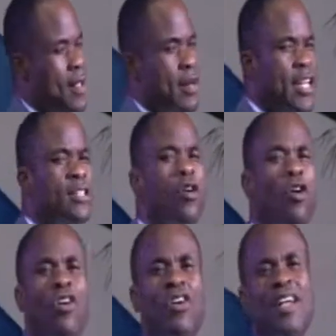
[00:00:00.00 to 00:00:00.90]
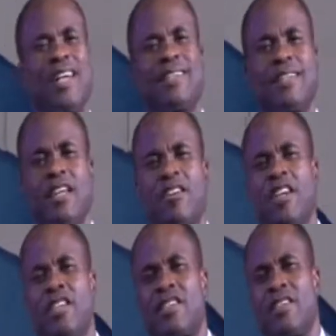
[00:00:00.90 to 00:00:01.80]
This call is in, a,
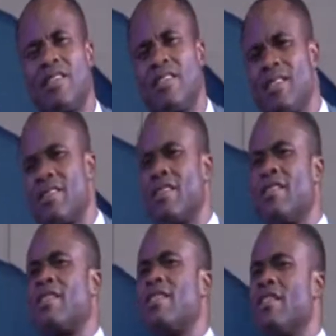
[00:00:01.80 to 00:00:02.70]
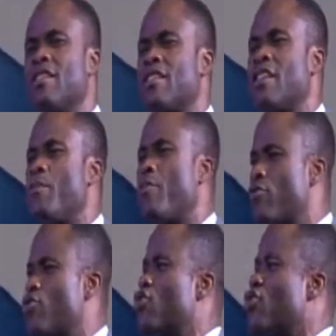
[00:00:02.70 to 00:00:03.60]
is, in, is, is, in, is in a
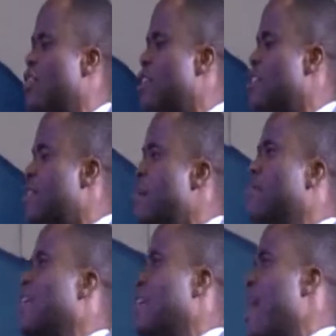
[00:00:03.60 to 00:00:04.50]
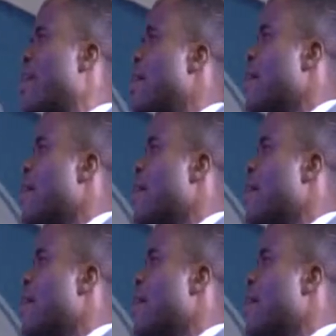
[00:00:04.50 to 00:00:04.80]
position in the same thing that